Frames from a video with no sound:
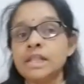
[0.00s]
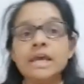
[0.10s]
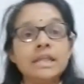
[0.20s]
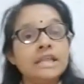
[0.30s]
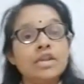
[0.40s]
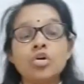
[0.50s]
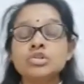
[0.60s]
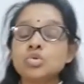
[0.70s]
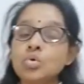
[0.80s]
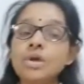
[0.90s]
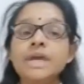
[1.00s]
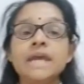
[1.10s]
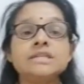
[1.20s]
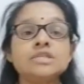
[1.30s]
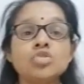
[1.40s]
then also it
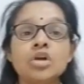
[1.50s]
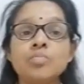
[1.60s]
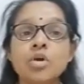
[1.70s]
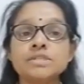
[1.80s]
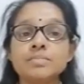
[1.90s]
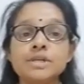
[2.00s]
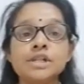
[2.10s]
is not possible